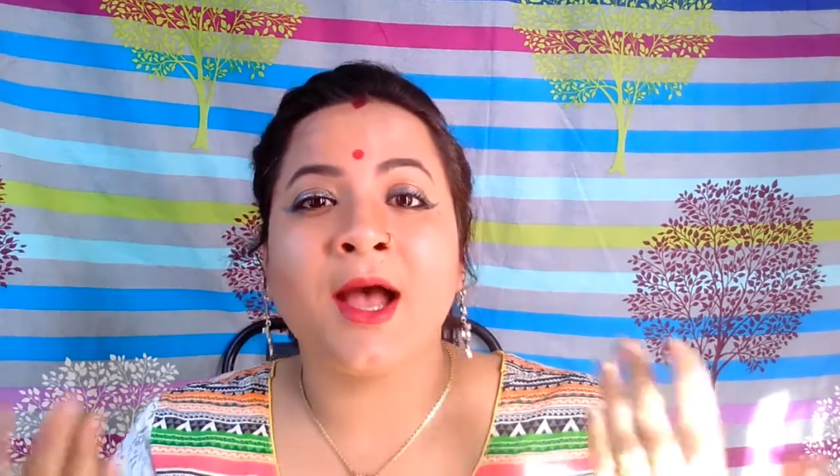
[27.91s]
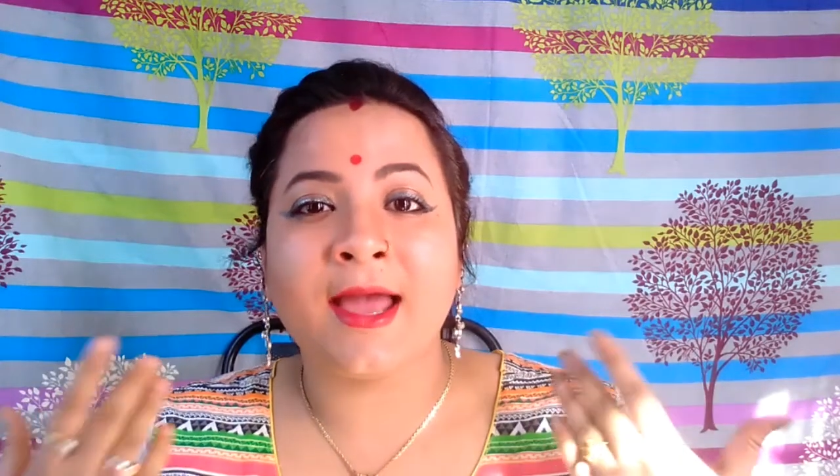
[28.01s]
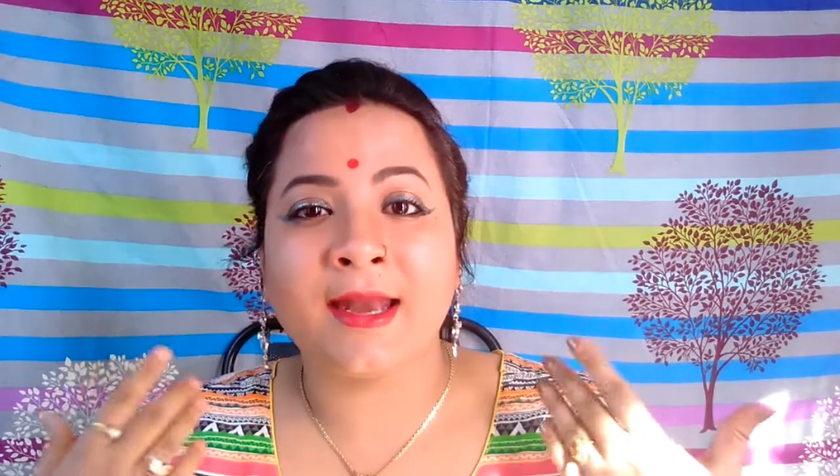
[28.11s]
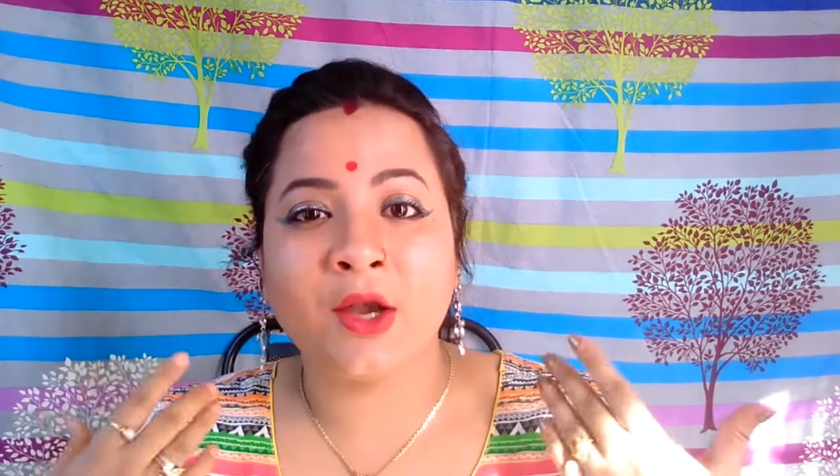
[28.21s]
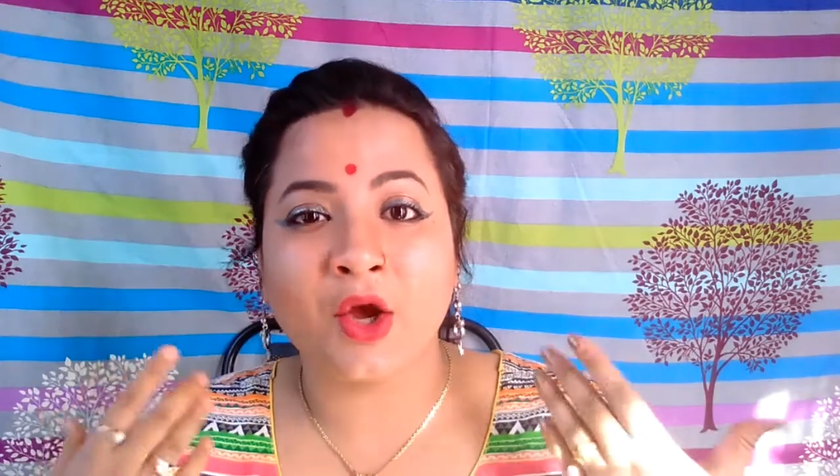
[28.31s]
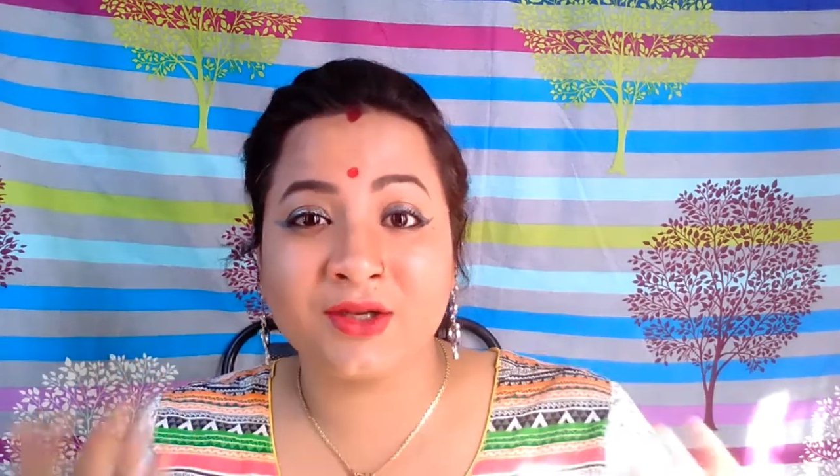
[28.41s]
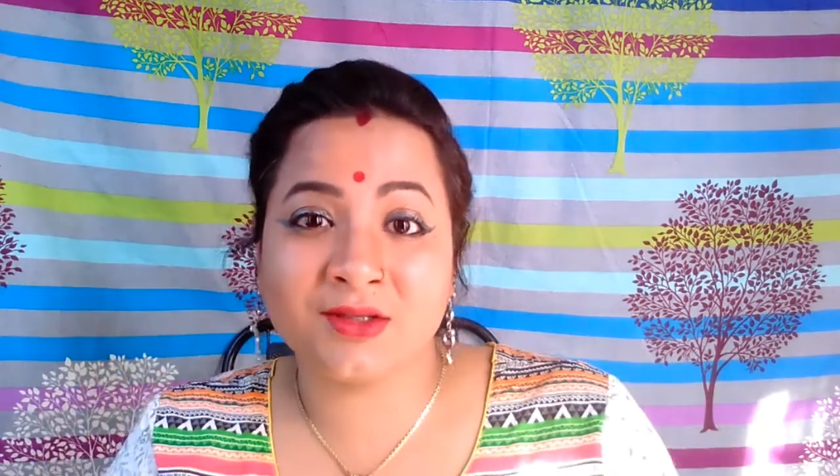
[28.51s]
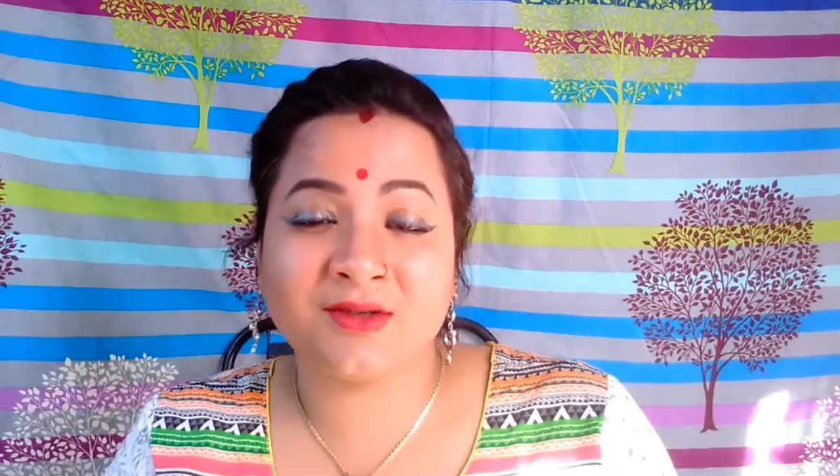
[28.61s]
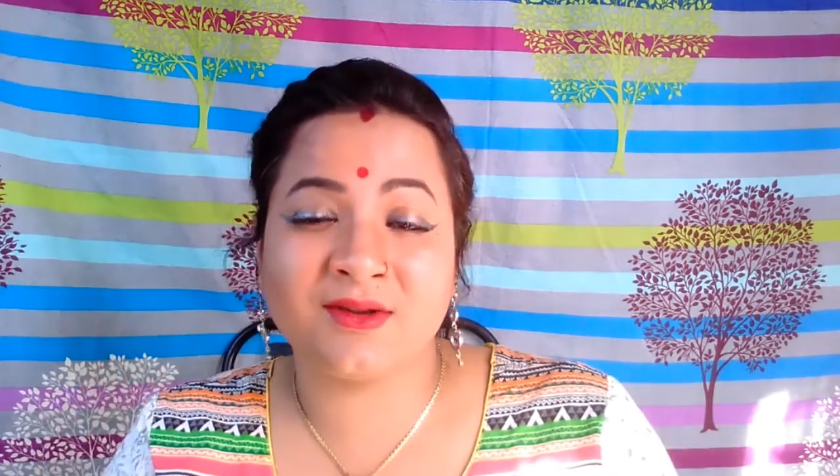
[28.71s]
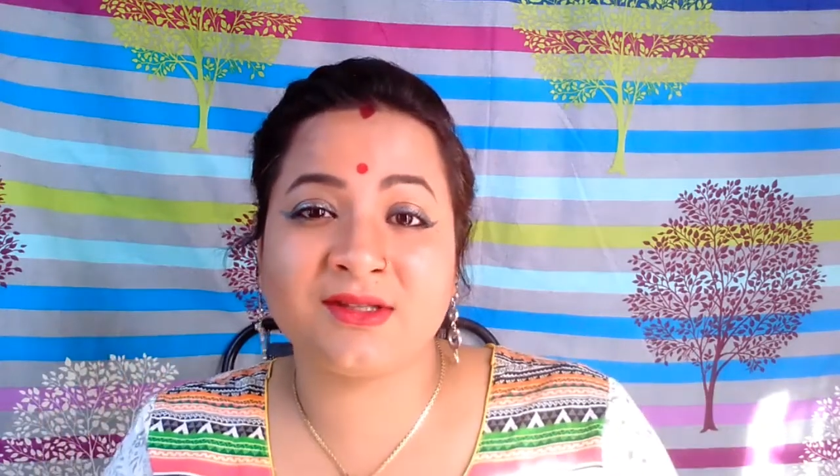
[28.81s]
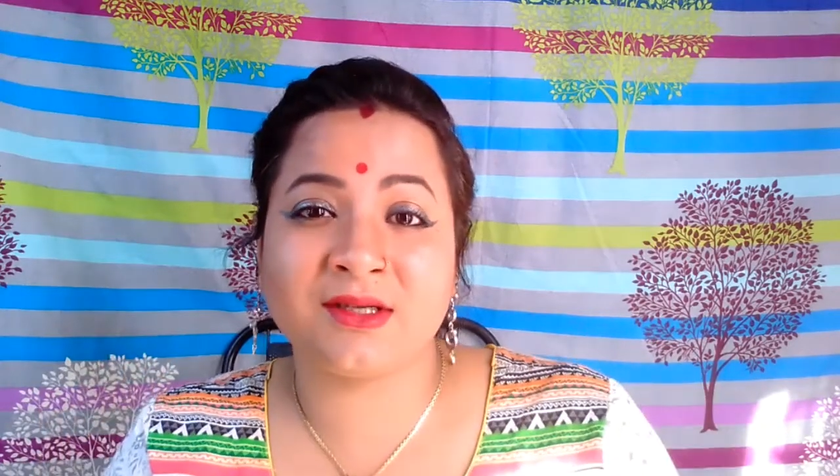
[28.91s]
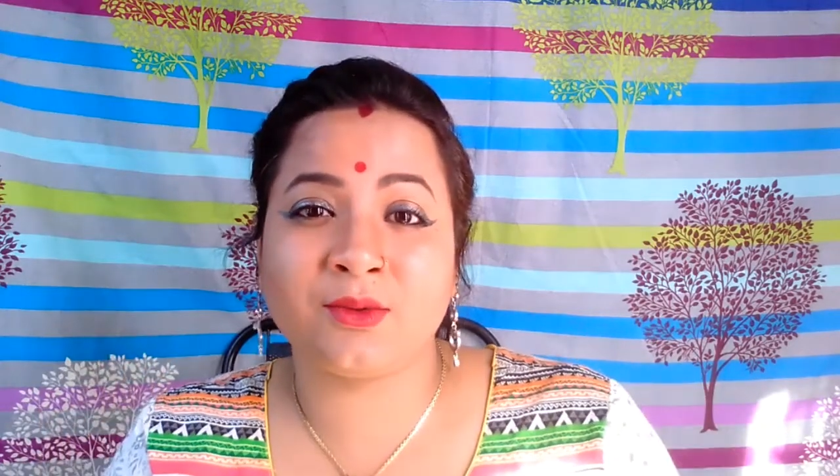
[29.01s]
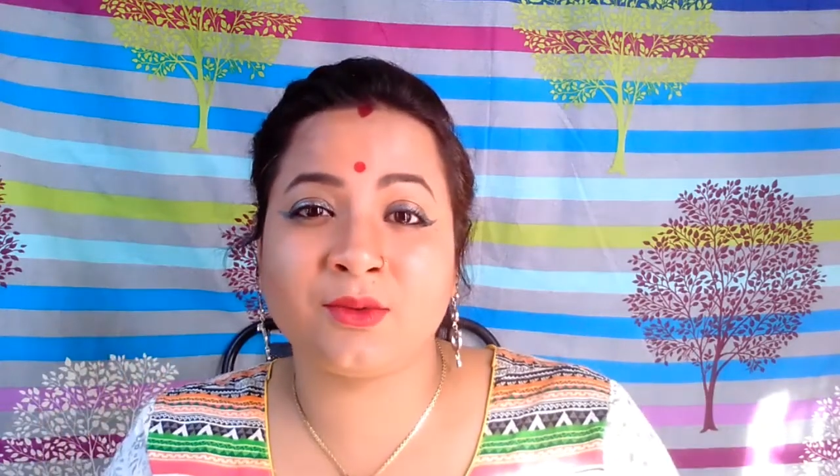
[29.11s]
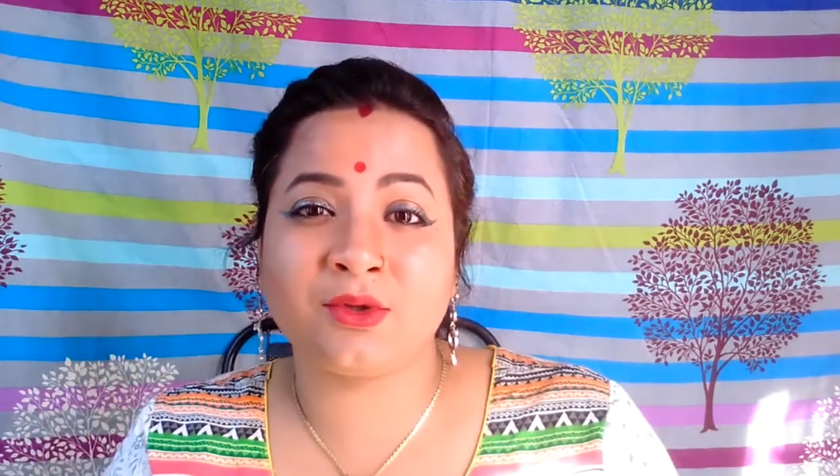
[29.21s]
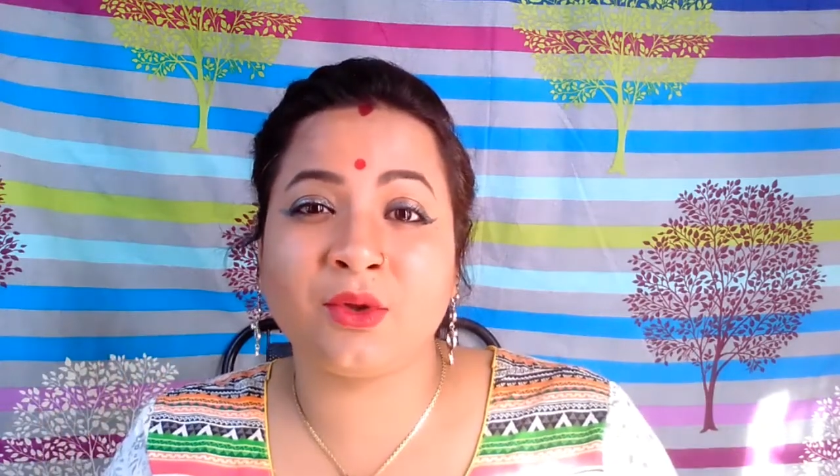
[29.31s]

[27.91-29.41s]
and not interacting with